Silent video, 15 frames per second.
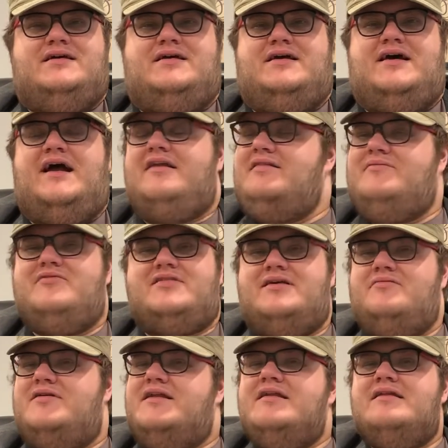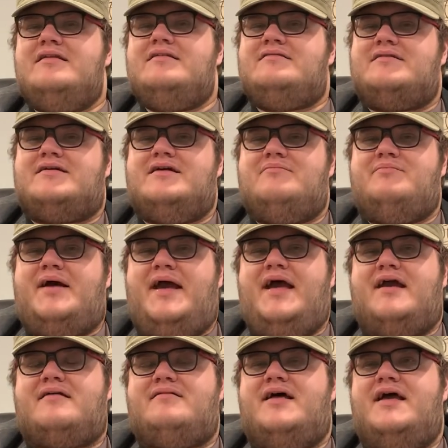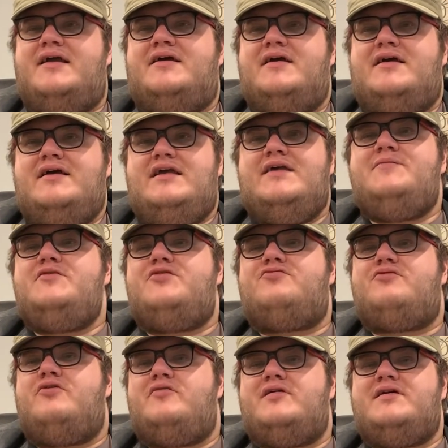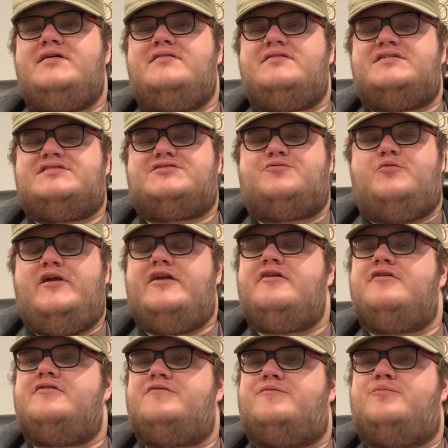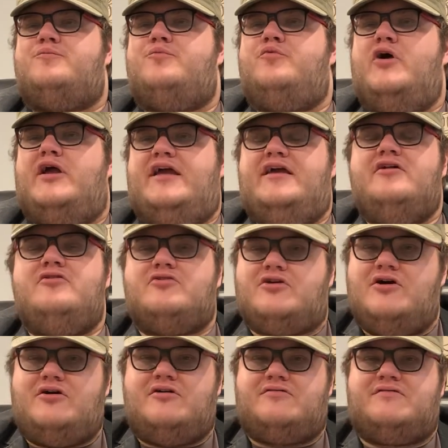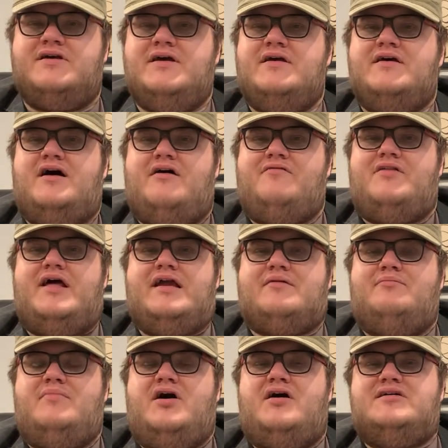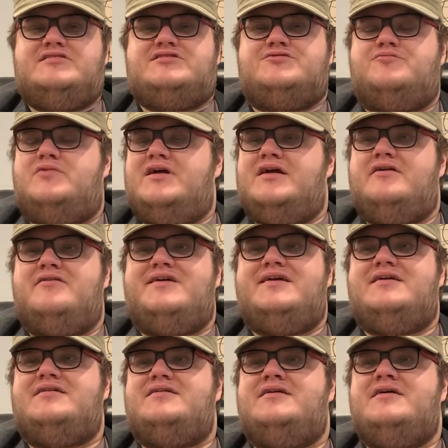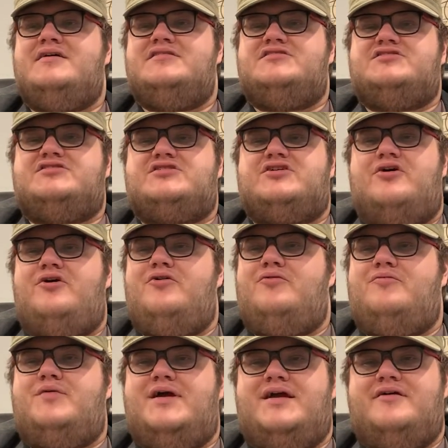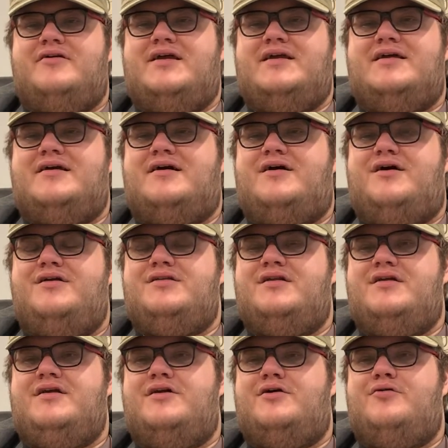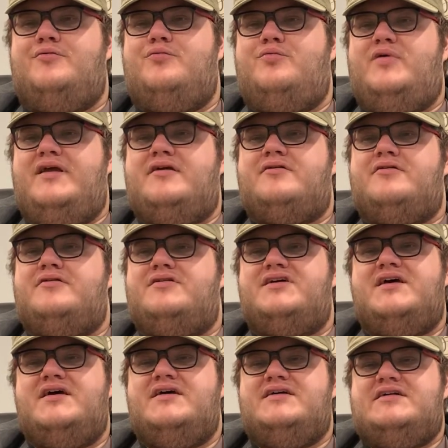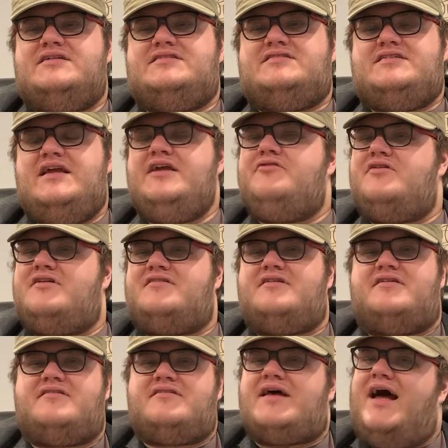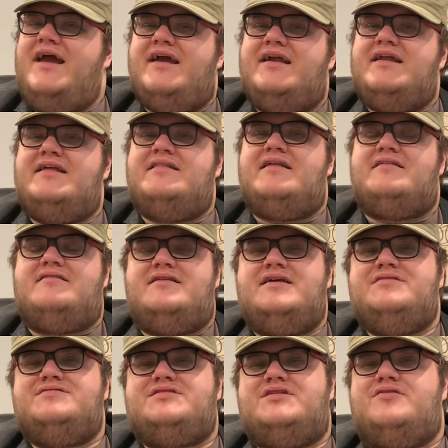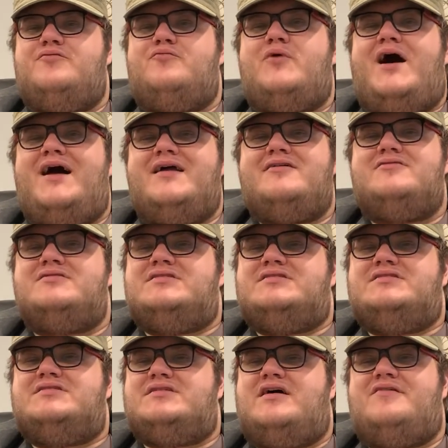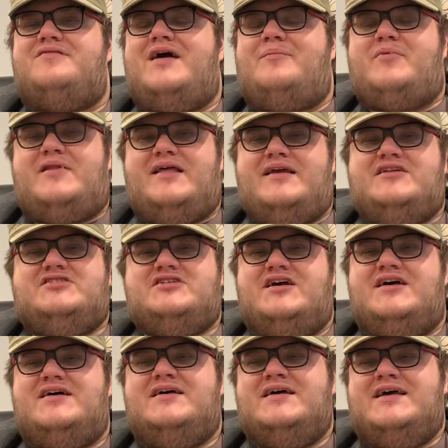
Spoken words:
I don't even think we needed it to come back. Like, even throwing in this weird hill cult of, like, moss-wearing, skull-wearing, weird secret society that lives in the wilds of Appalachia,